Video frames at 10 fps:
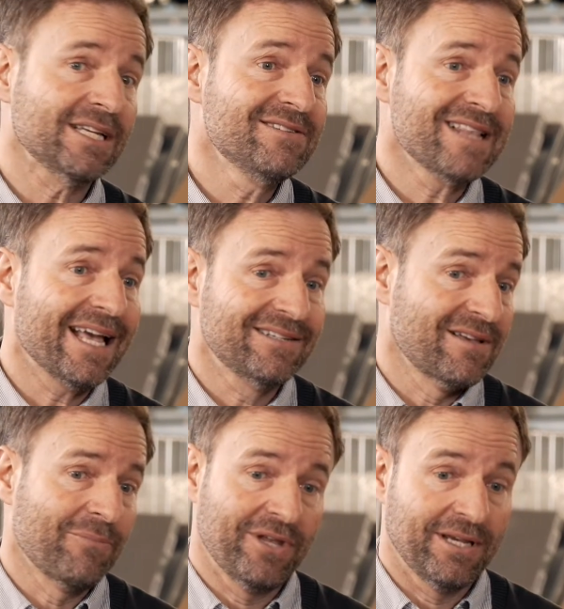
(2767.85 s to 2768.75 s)
is like
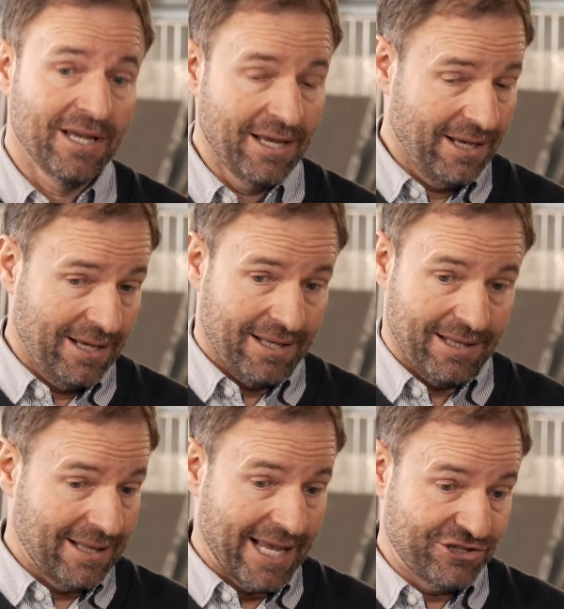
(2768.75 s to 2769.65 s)
something
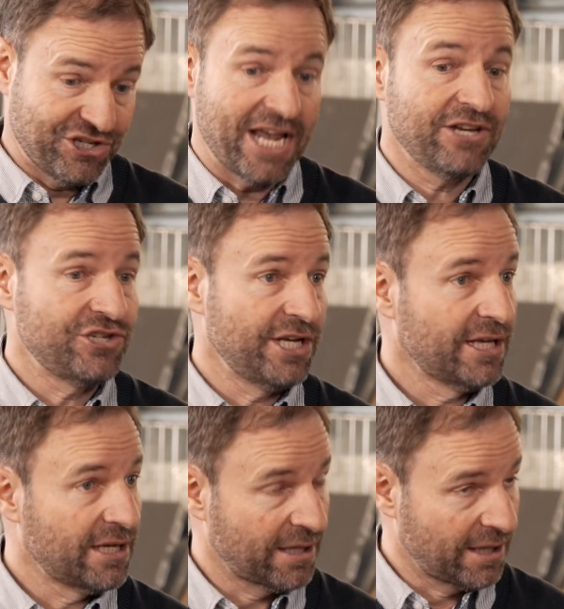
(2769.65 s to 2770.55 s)
like
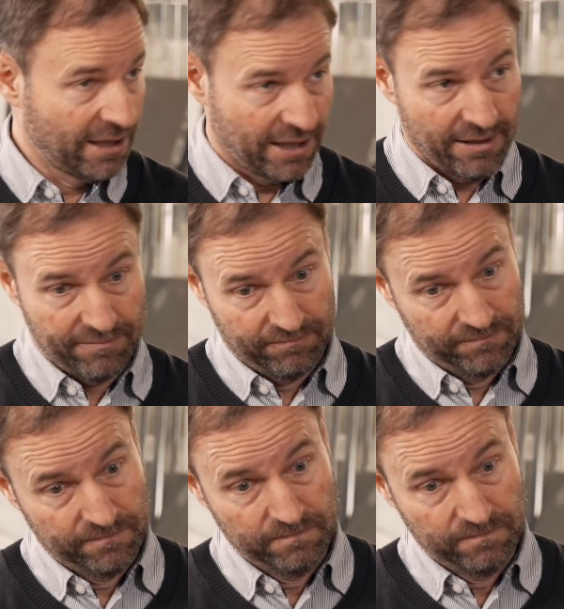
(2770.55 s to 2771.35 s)
changing um,